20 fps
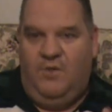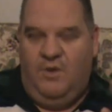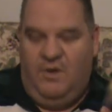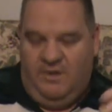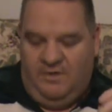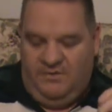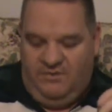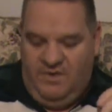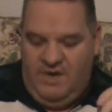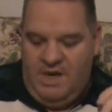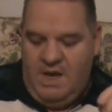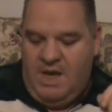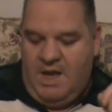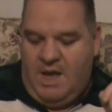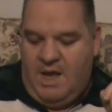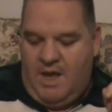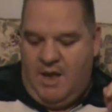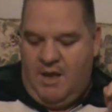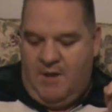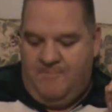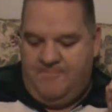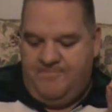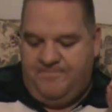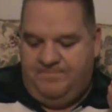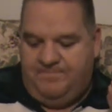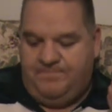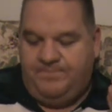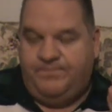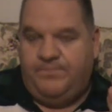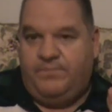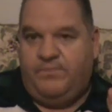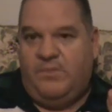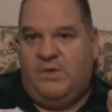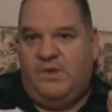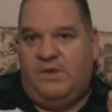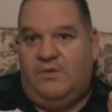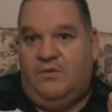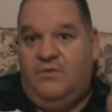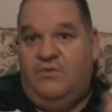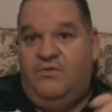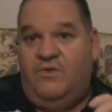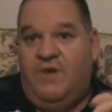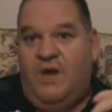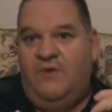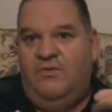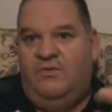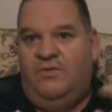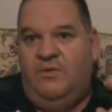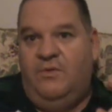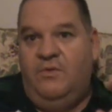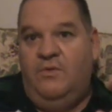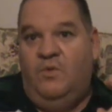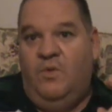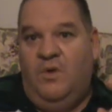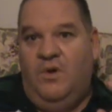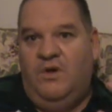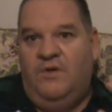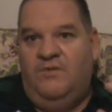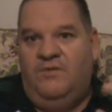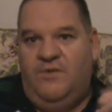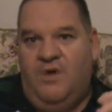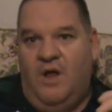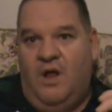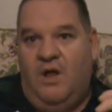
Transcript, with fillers: works. So too, word of